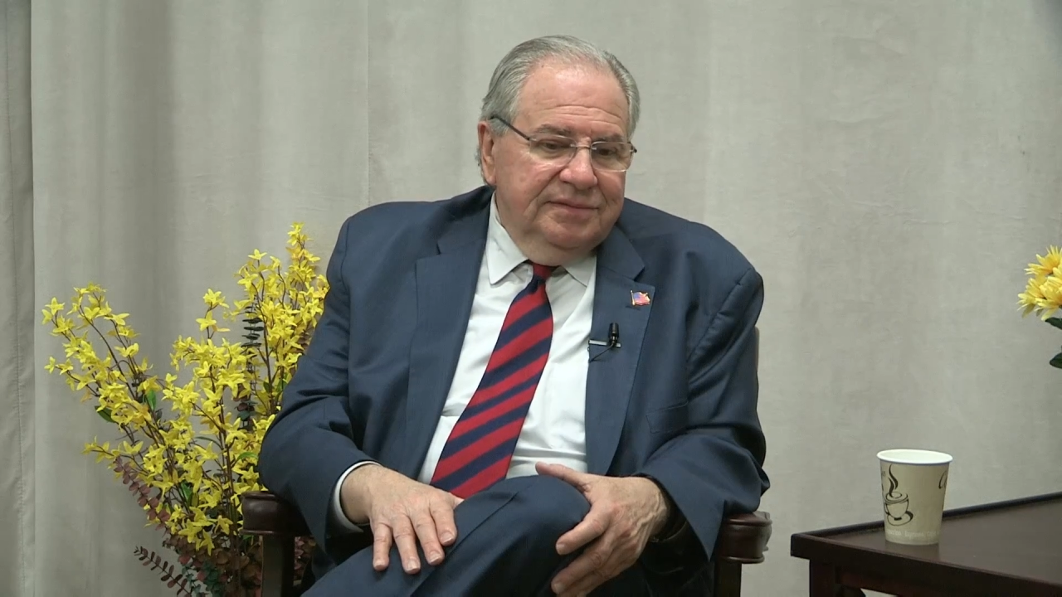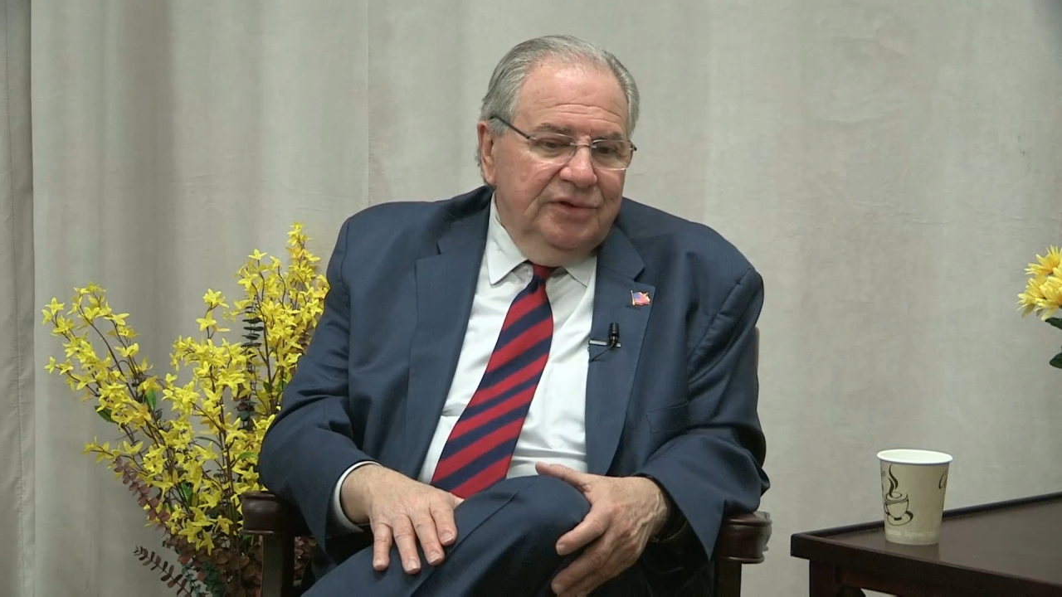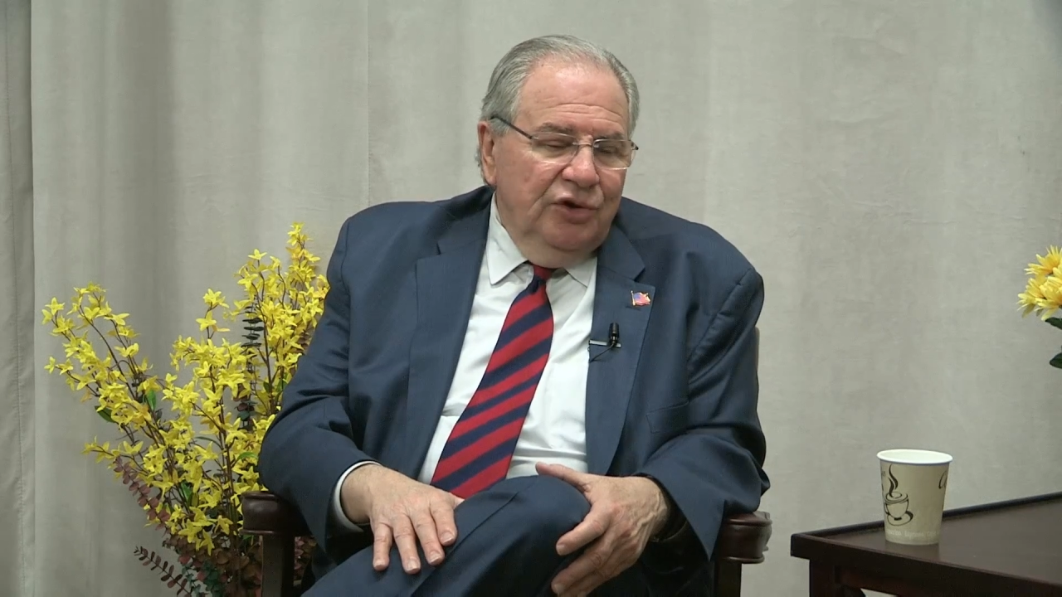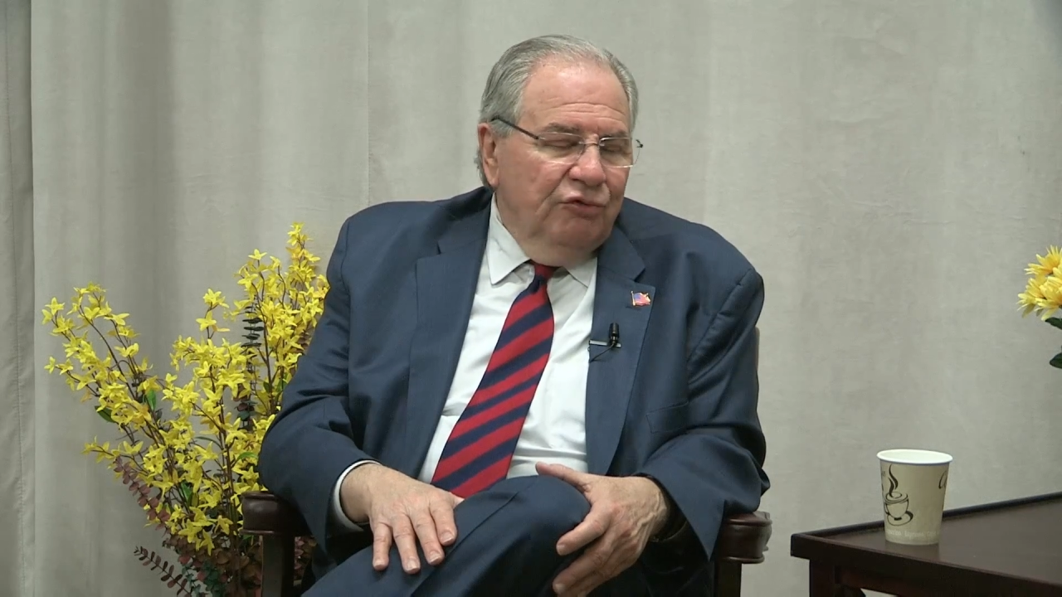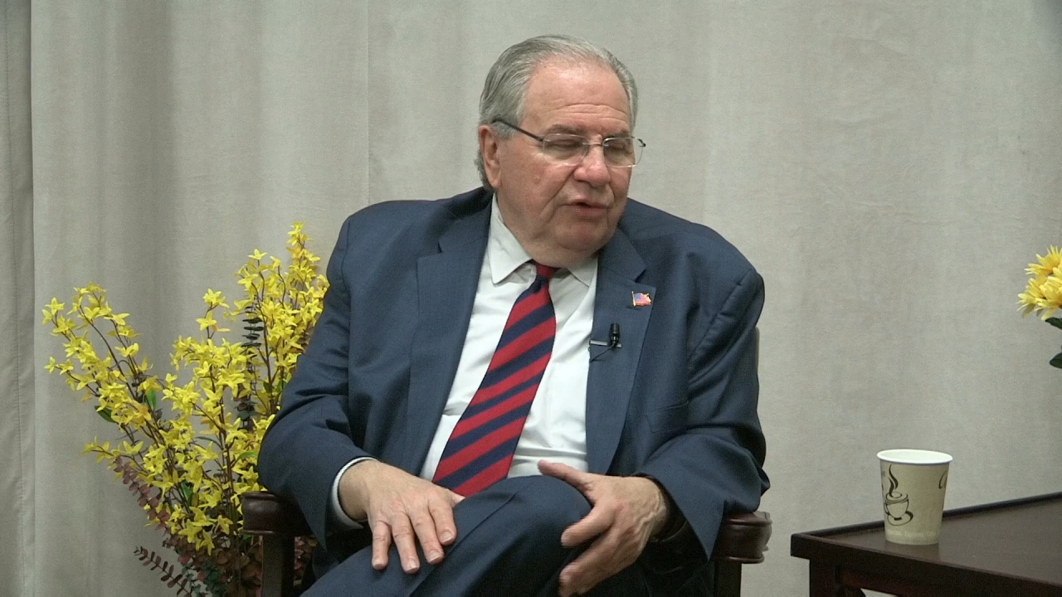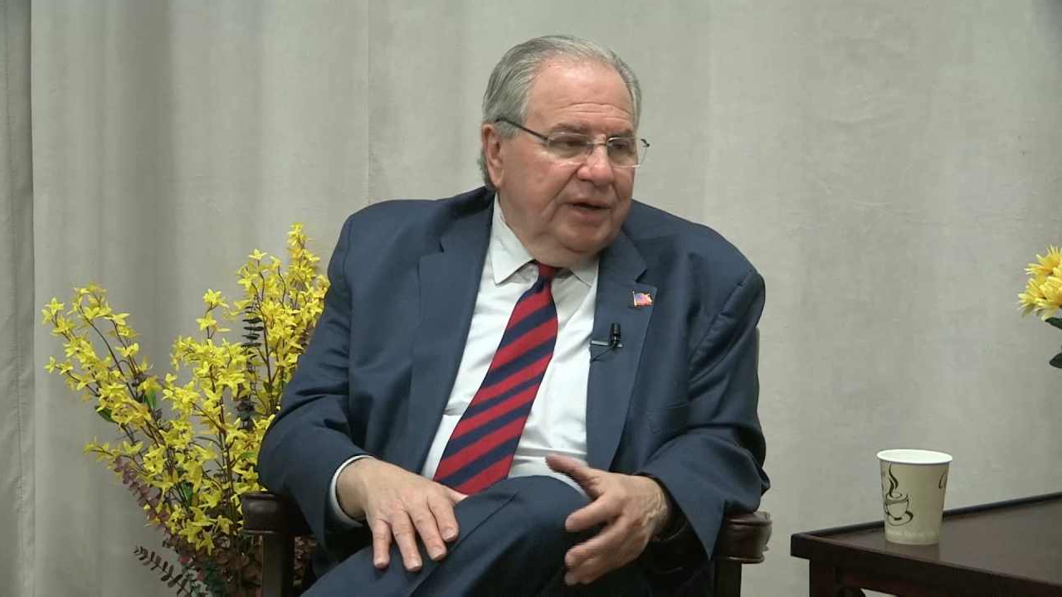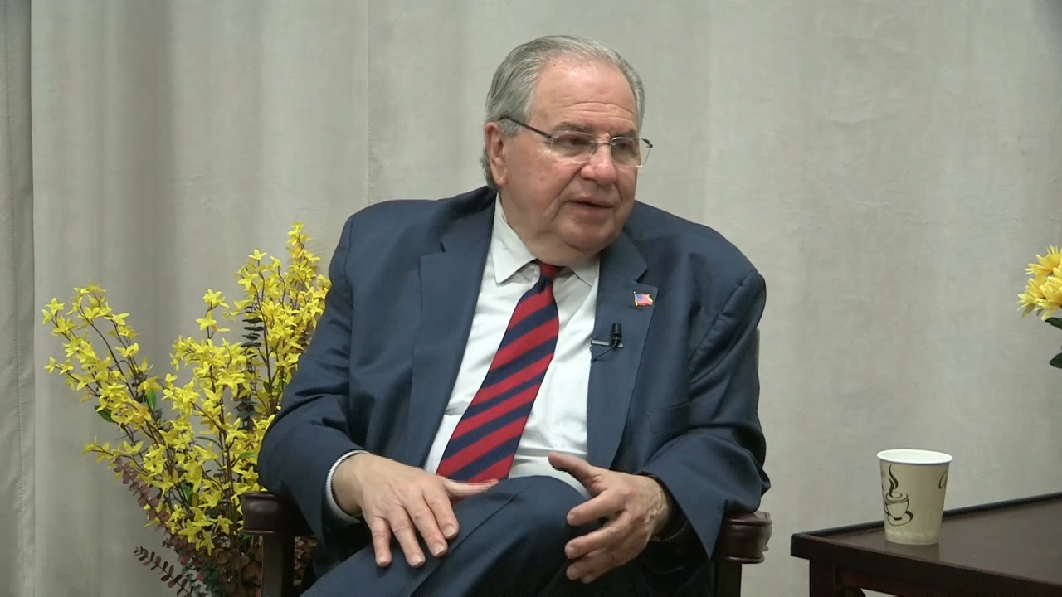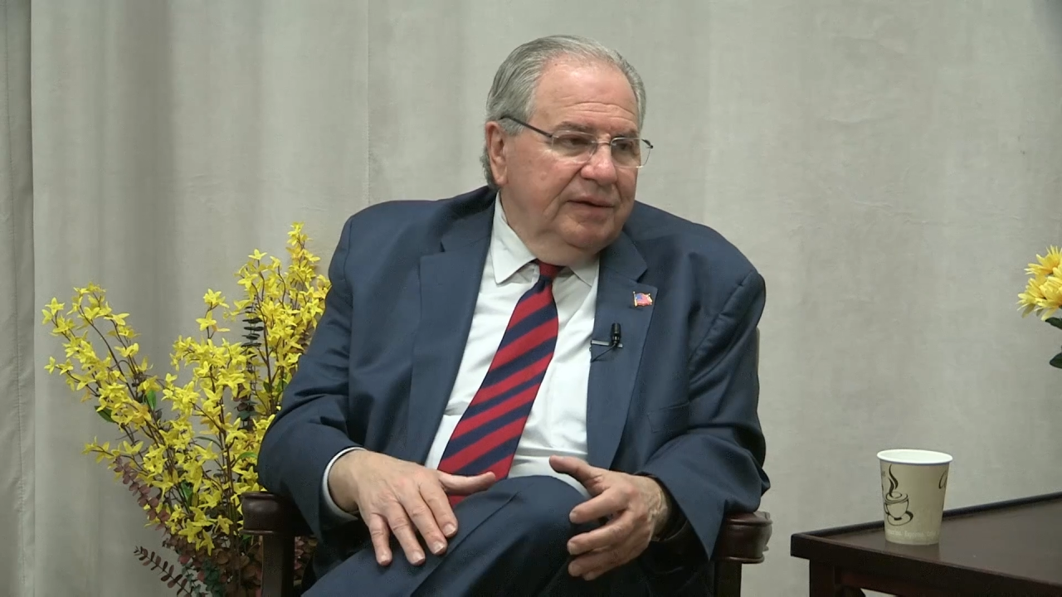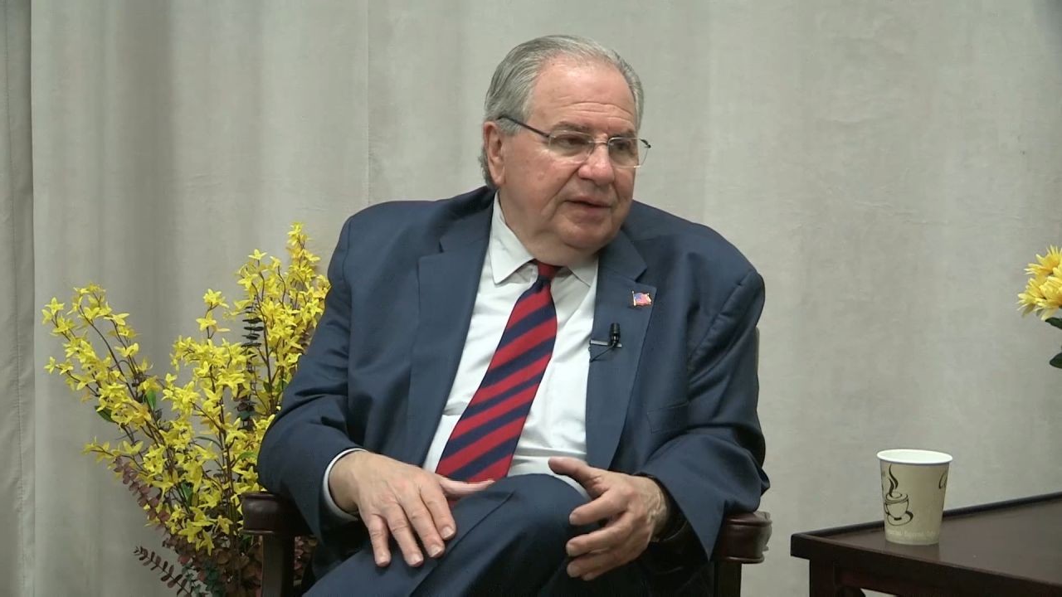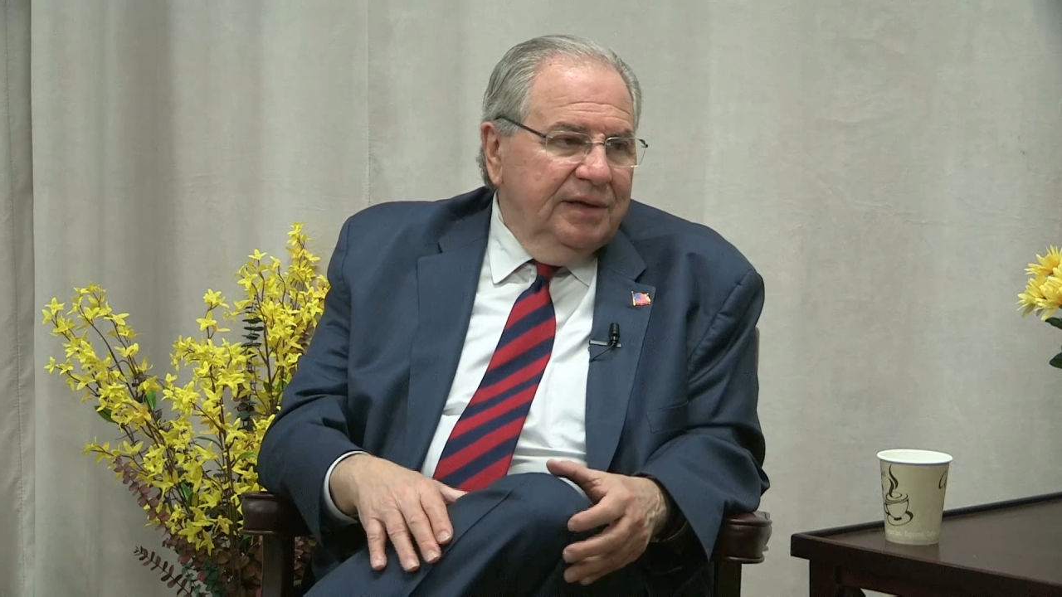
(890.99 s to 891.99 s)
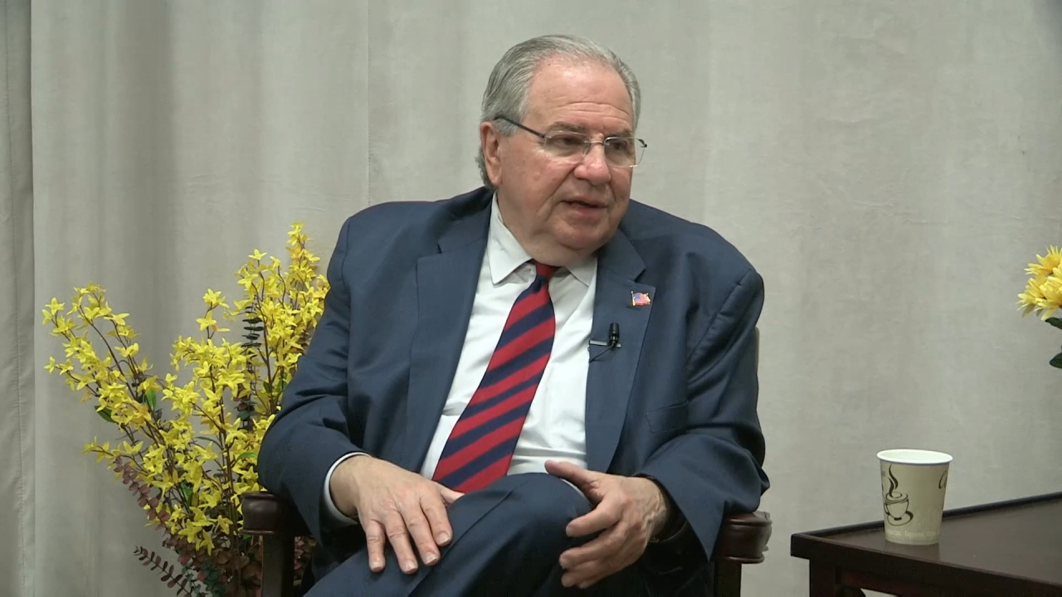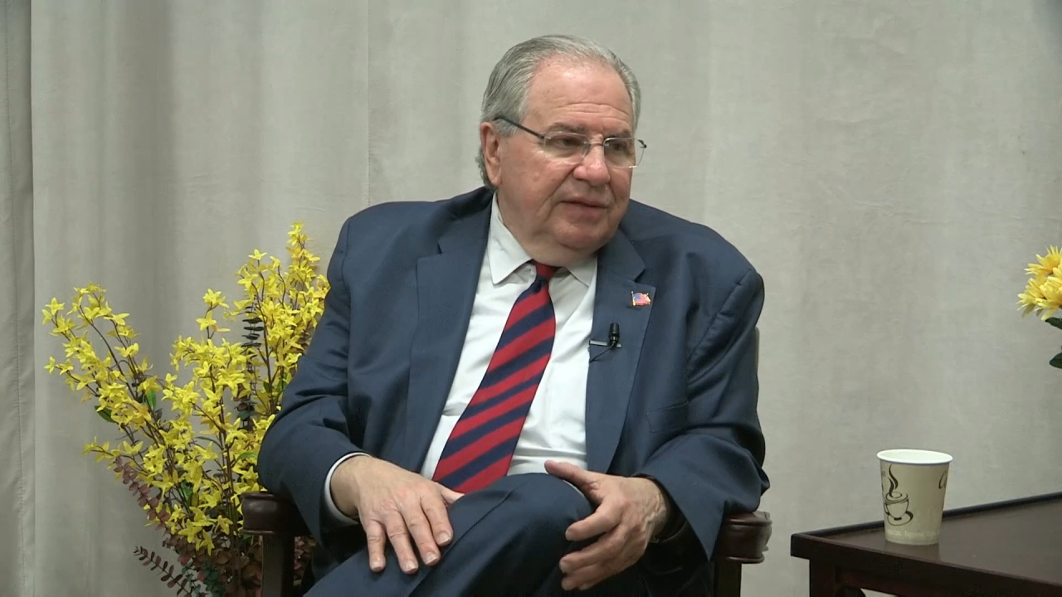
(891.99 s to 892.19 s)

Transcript: you're right, and I